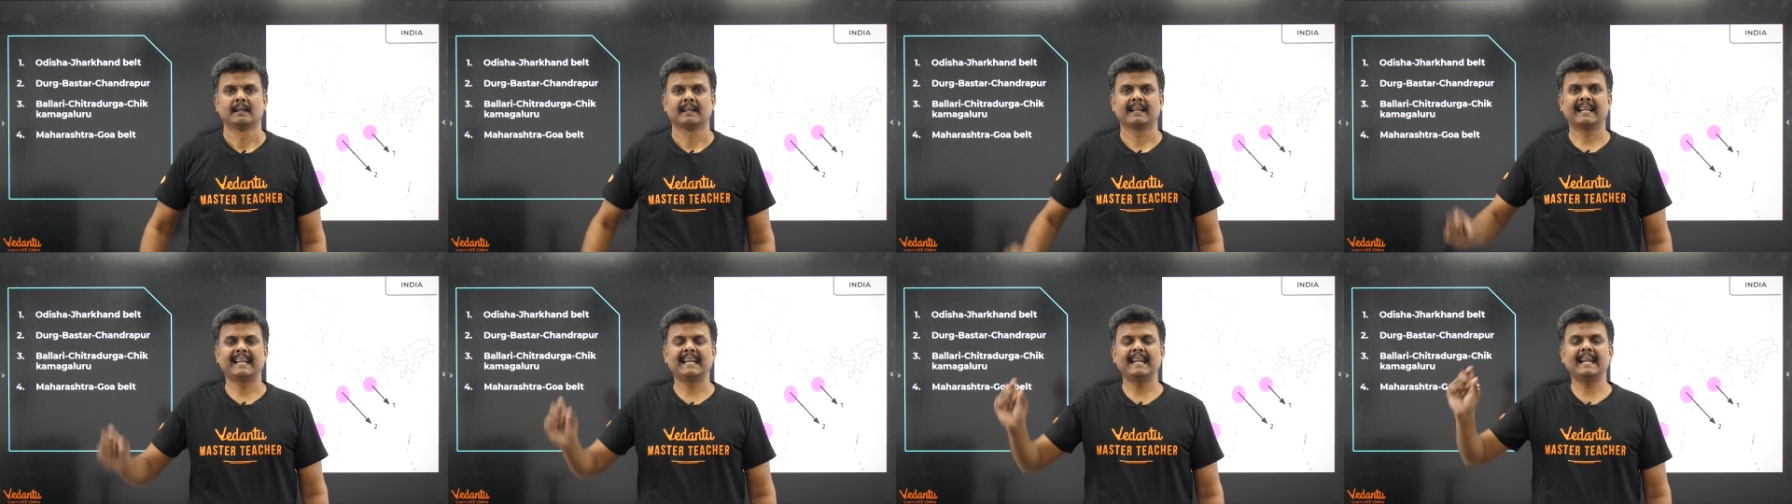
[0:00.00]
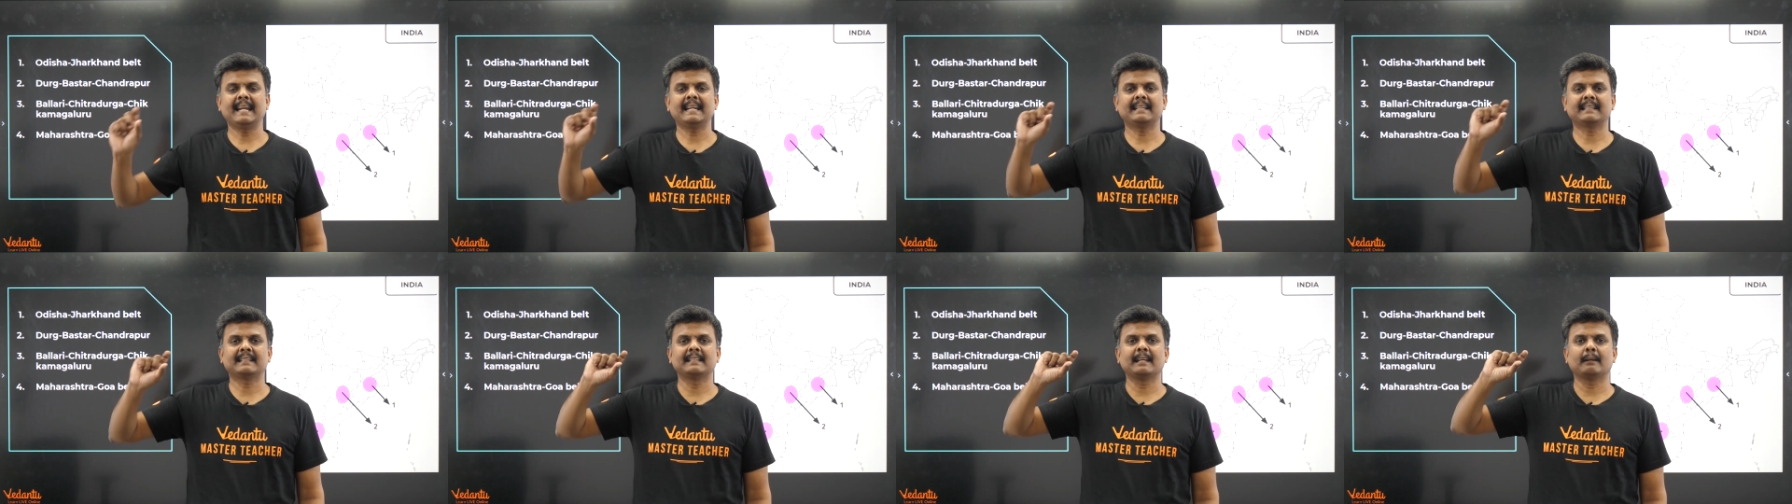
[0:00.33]

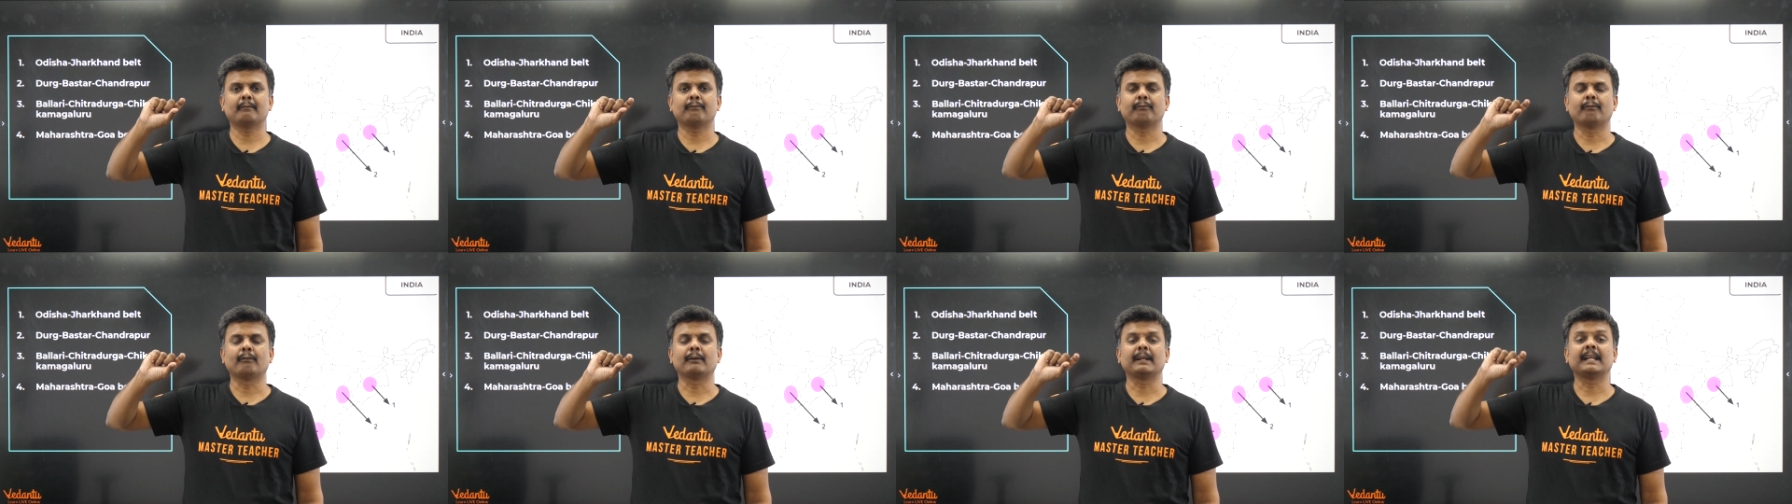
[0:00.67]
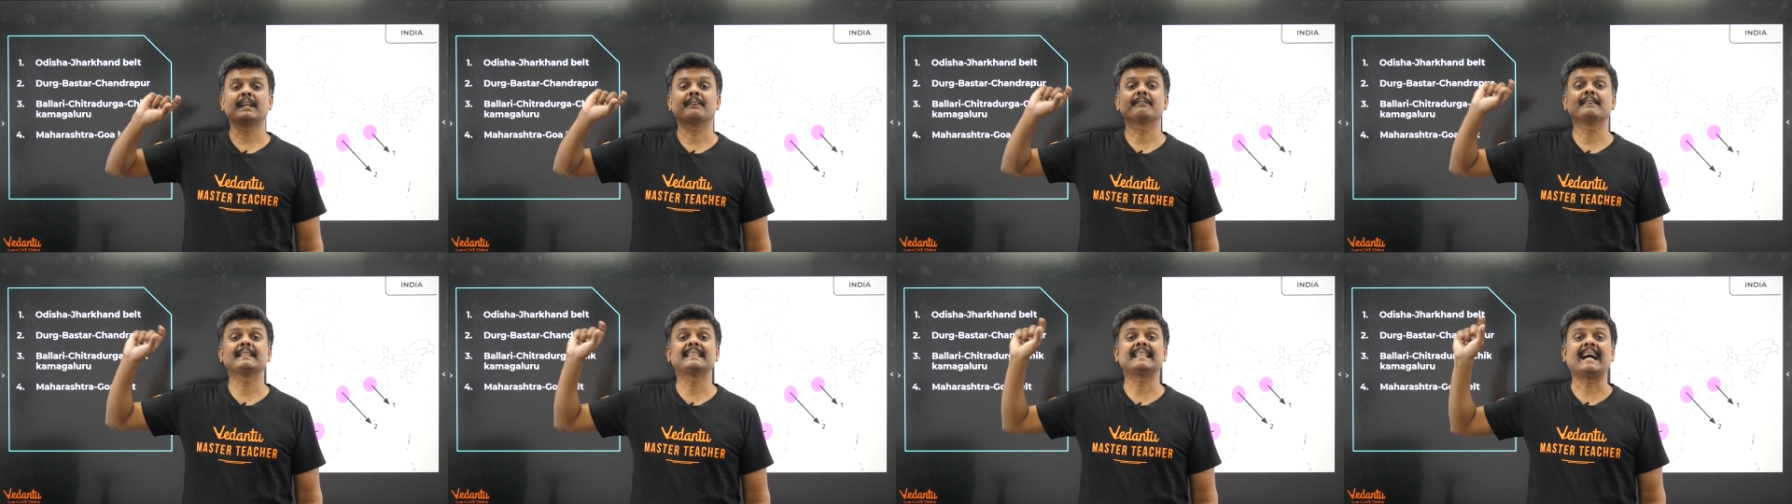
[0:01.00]
Relate that
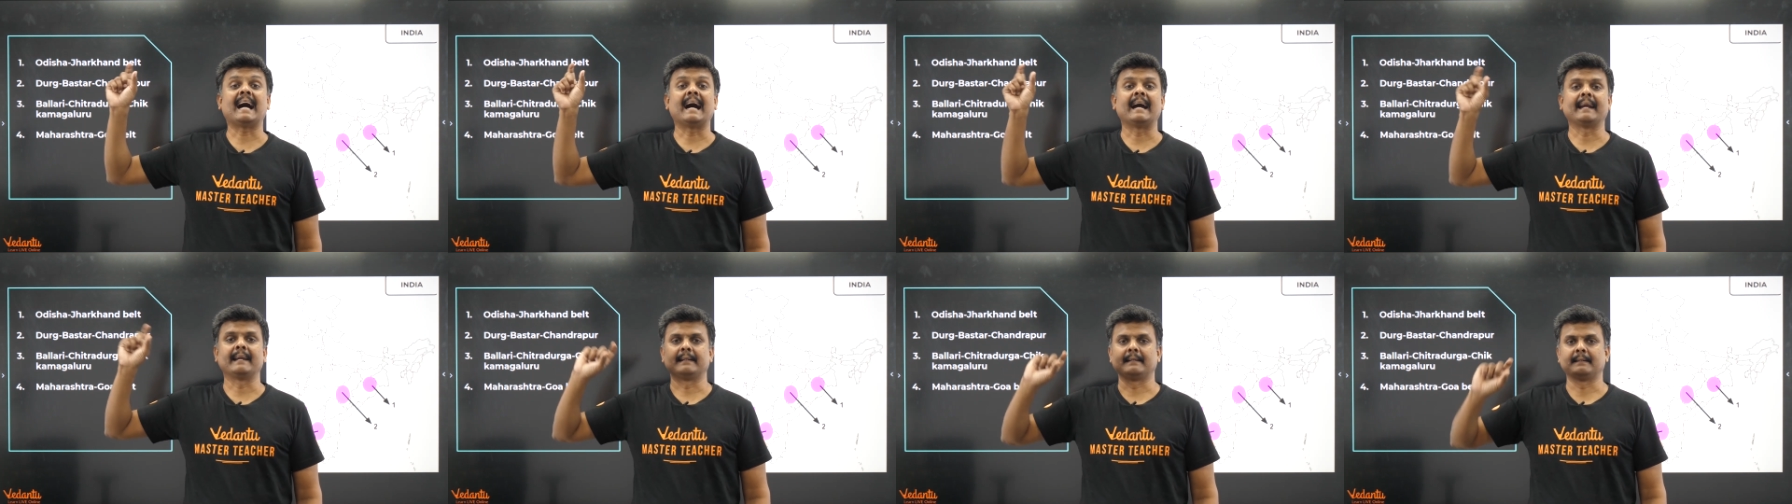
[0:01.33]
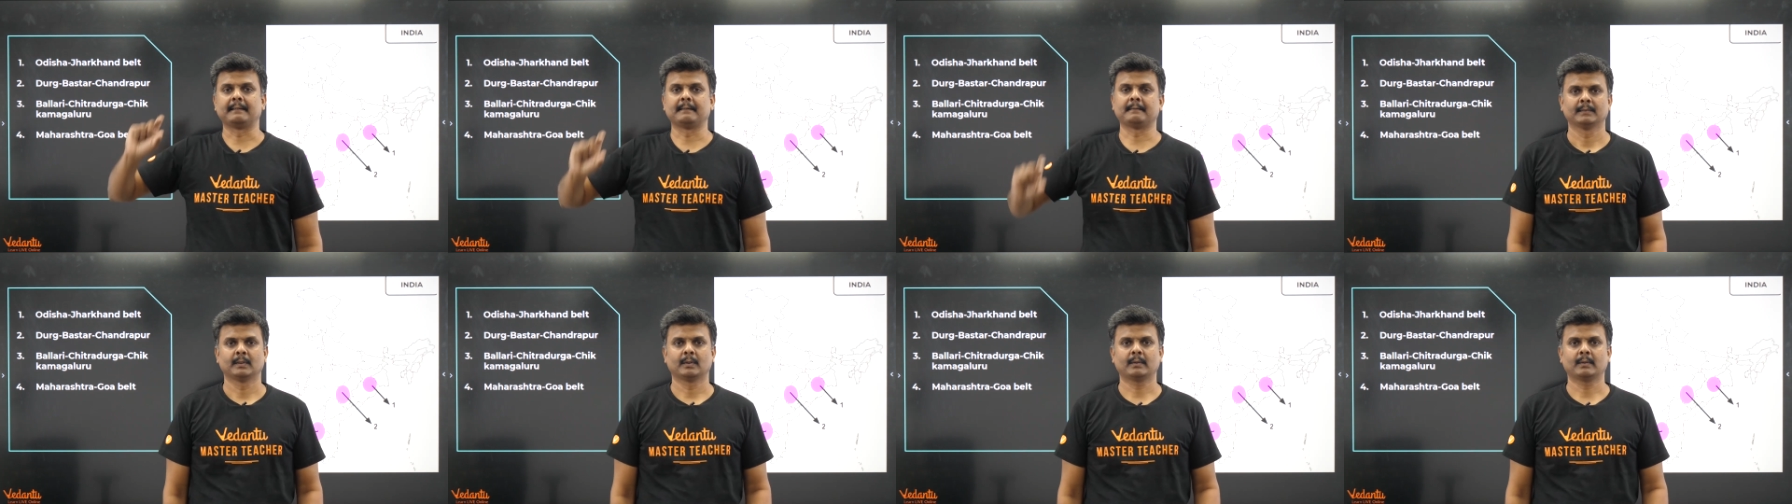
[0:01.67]
phonic with iron.